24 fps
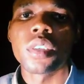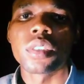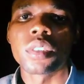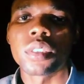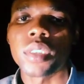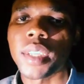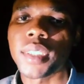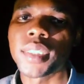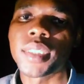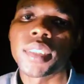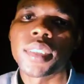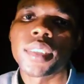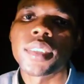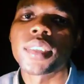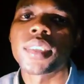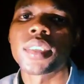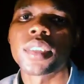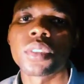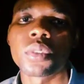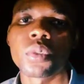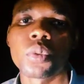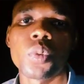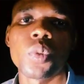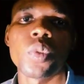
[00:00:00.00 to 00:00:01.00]
That
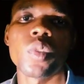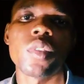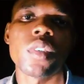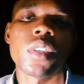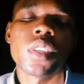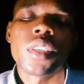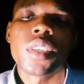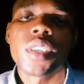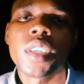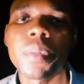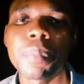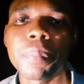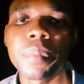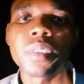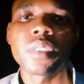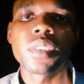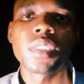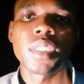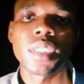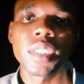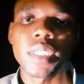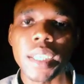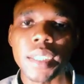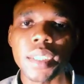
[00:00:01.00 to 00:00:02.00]
is, we will keep on
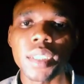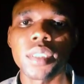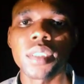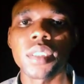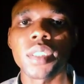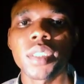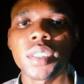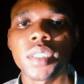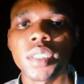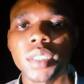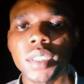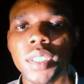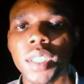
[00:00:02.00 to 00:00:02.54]
stacking it